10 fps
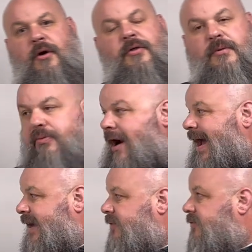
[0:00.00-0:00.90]
are the
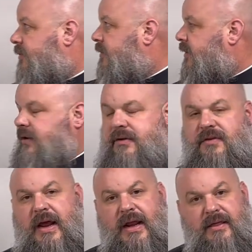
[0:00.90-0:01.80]
brackets
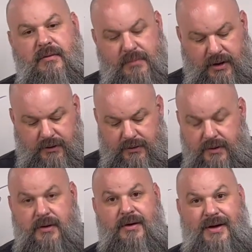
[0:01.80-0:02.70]
containing the middle?
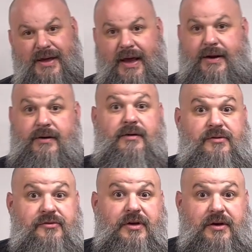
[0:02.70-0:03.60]
Again,
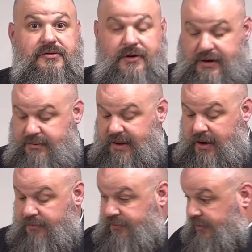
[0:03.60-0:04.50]
C's are going to be
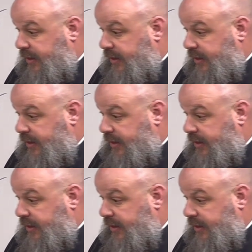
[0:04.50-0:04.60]
helpful